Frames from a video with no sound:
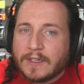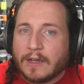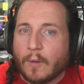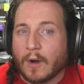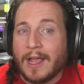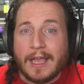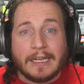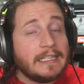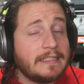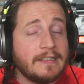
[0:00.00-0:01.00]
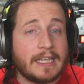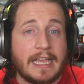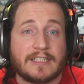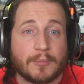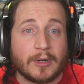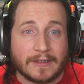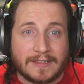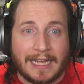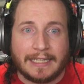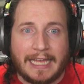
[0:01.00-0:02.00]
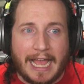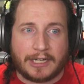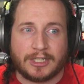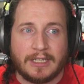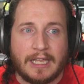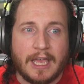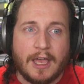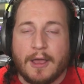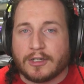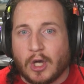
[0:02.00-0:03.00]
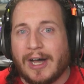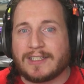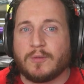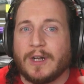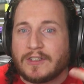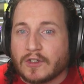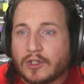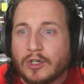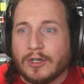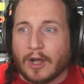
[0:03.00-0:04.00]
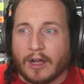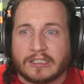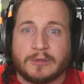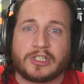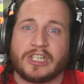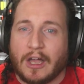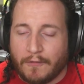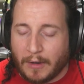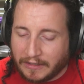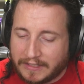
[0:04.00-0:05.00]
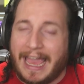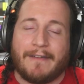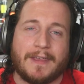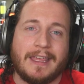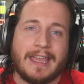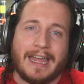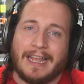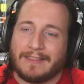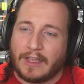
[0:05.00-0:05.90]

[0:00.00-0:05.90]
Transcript: it. Or at least in the case of printed solid, they actually toss what is good onto a shelf where staff can get it.